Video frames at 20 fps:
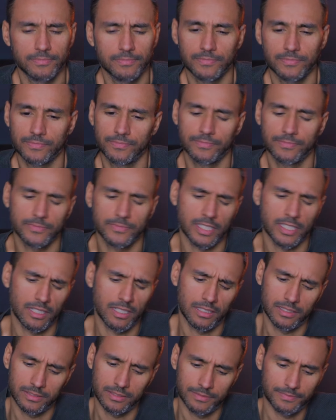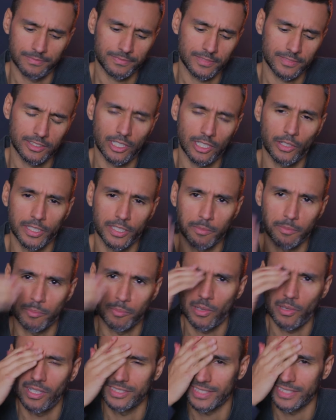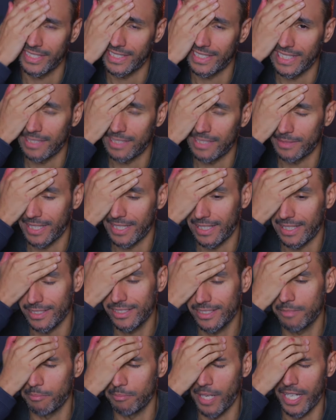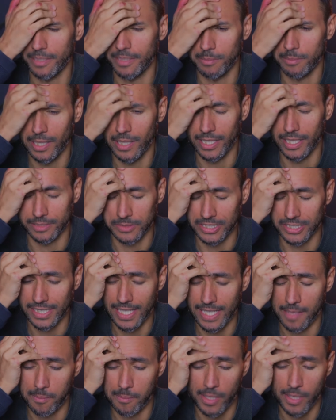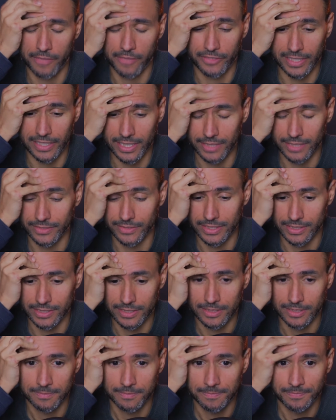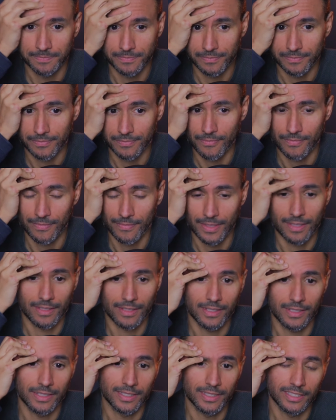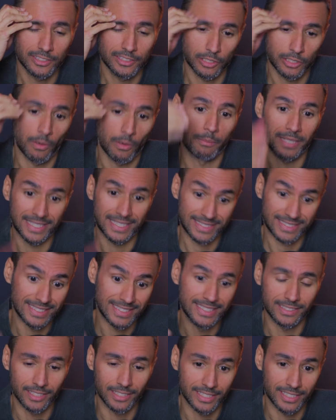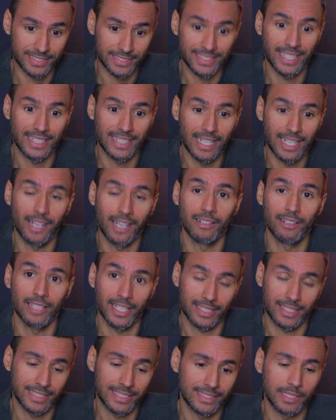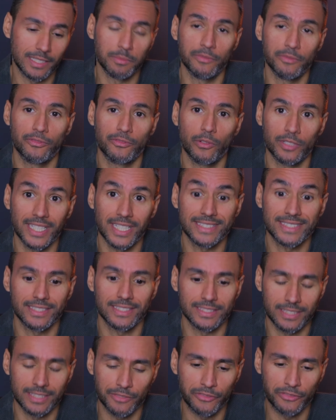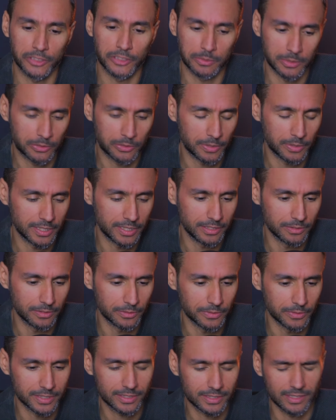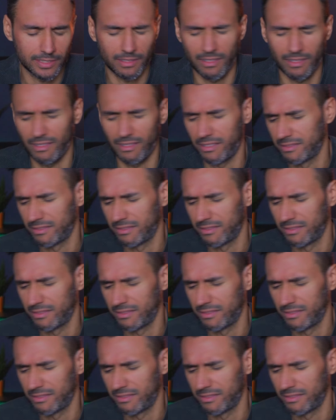Oh, sorry to pause it again. Yeah, you can buy the bottles. You can't buy forgiveness. So I'm guessing he's going to say now, like he did before, that's the difference between you and whiskey.